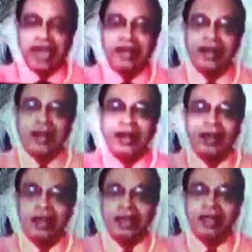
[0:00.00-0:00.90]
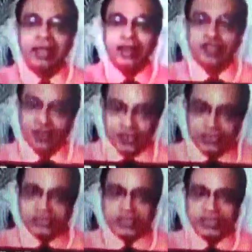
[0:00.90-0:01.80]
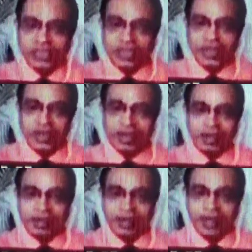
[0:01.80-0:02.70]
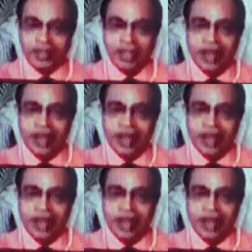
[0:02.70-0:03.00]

and the resources they